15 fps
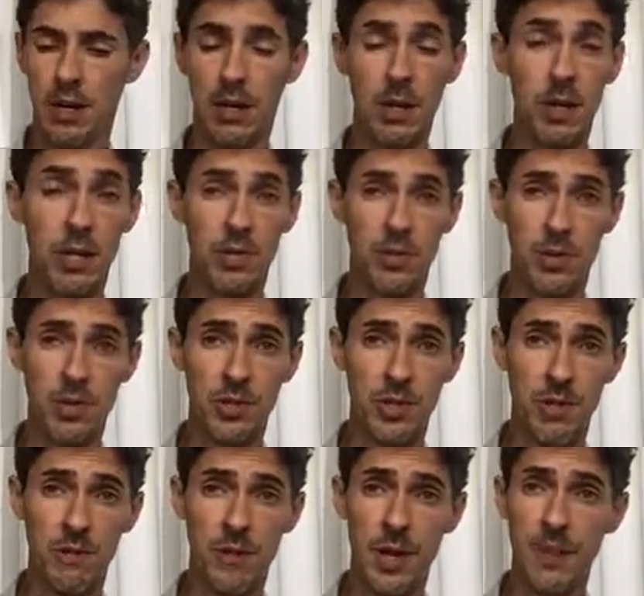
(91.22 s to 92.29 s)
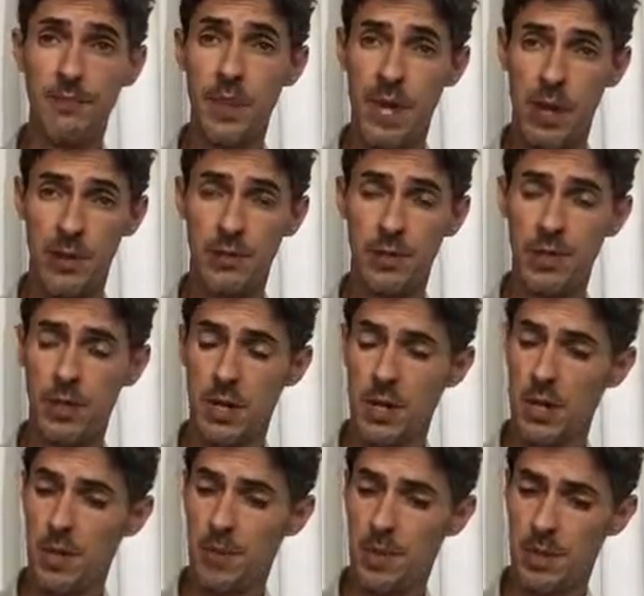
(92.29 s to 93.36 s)
cholesterol sulfate, and others.
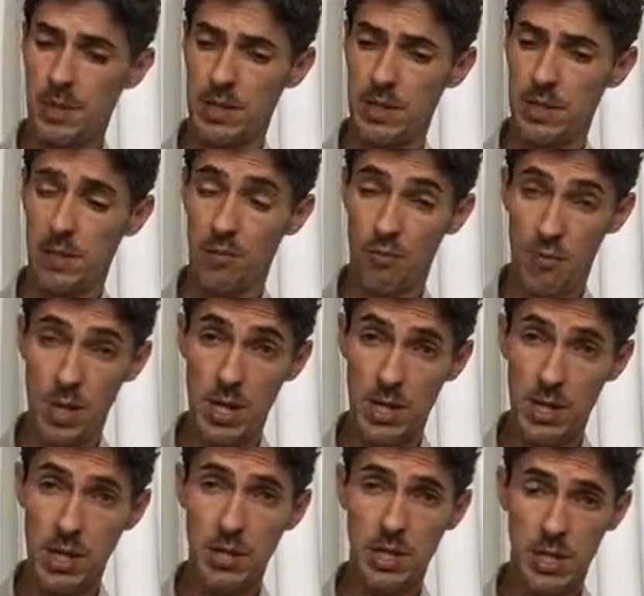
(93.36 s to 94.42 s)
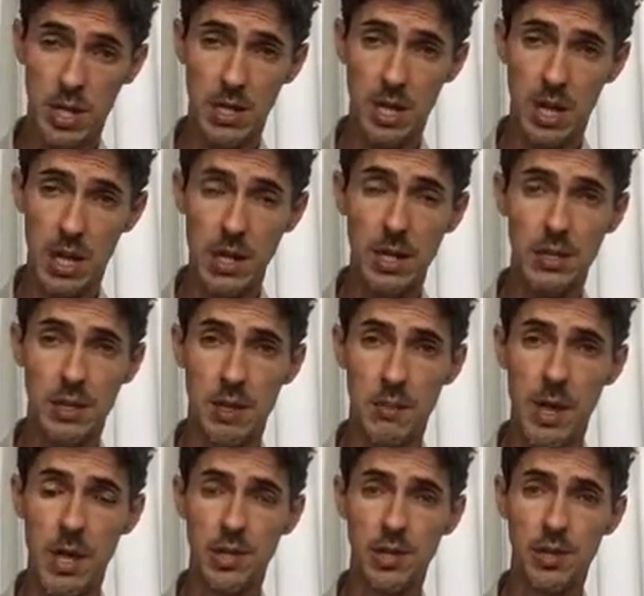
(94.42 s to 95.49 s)
But really, sunlight is the
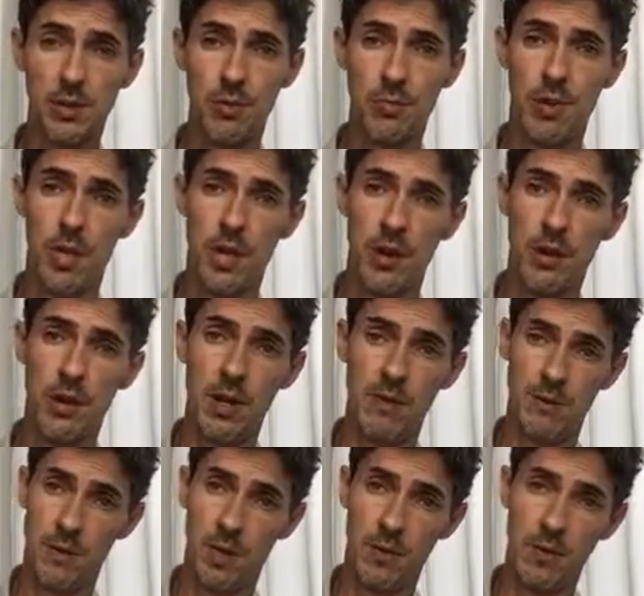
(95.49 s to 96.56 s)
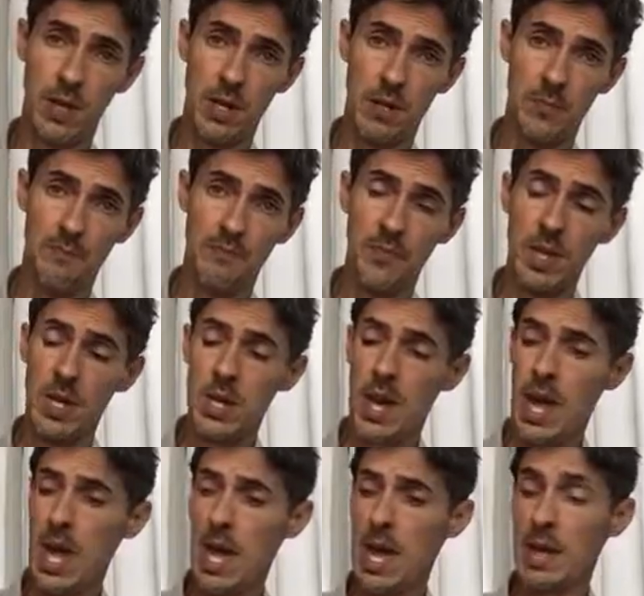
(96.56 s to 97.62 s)
major player involved here,
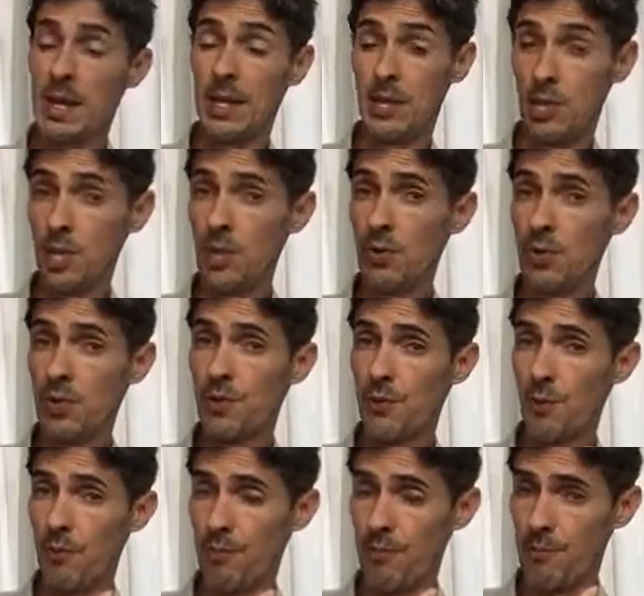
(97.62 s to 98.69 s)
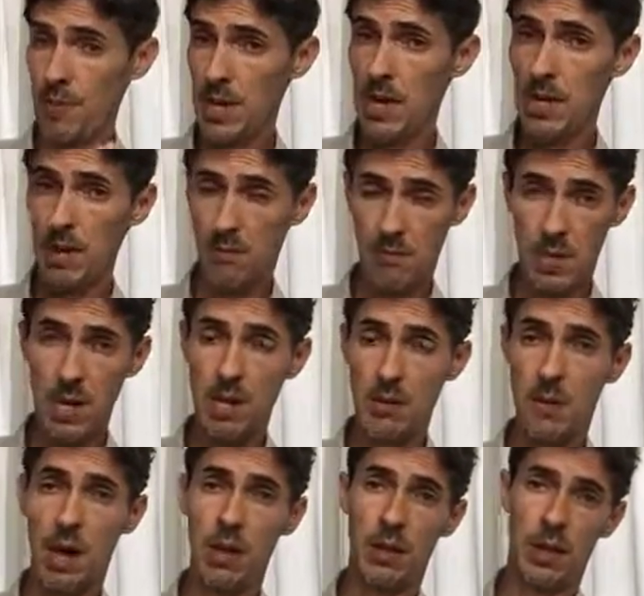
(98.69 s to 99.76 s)
and it's used for many, many
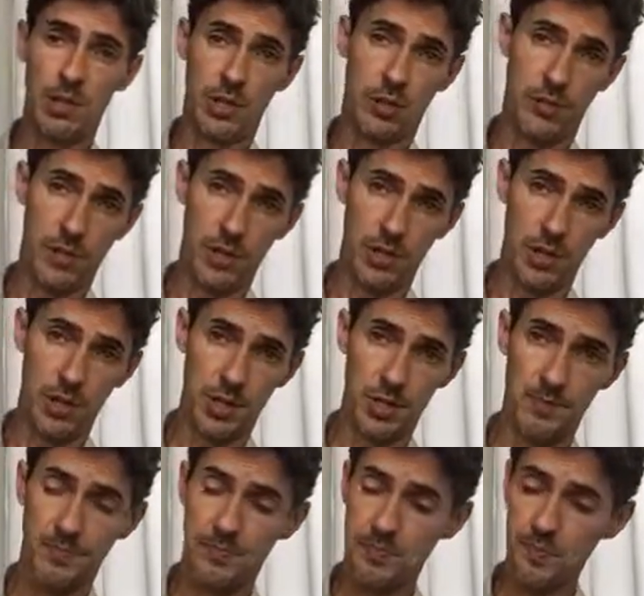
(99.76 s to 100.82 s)
biological functions.